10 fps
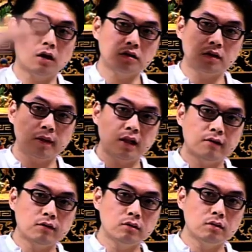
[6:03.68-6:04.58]
ultimate
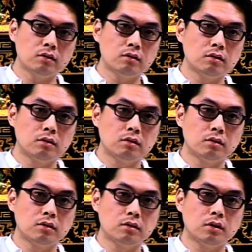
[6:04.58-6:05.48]
level,
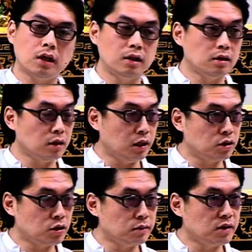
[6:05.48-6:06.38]
in
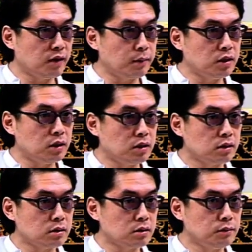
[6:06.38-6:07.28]
terms of
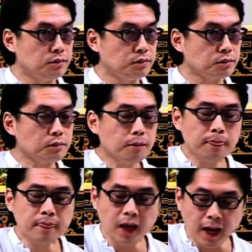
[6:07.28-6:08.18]
emptiness,
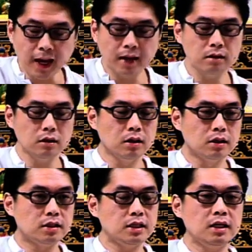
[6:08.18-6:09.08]
and
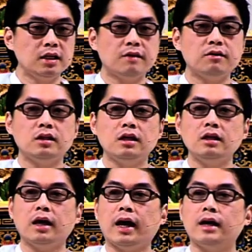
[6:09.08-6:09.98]
seeing
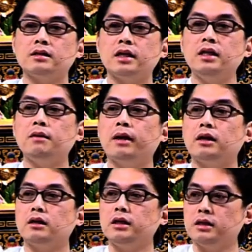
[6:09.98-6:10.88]
everything as
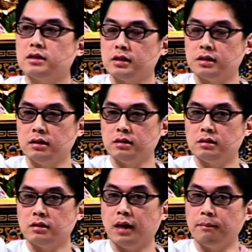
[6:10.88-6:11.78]
independently existent
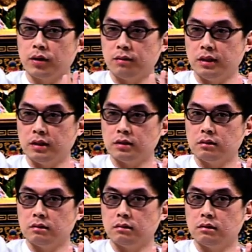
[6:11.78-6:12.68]
and permanent,
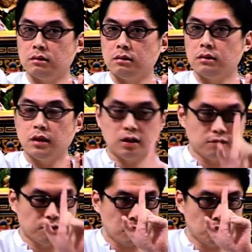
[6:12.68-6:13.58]
is
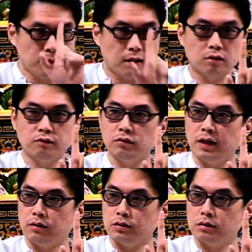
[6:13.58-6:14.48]
very powerful
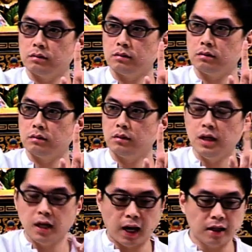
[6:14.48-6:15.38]
doubt.
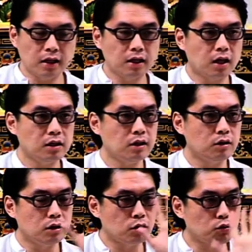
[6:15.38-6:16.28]
And then on a
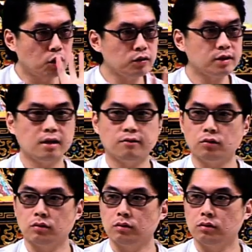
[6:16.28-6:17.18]
gross level,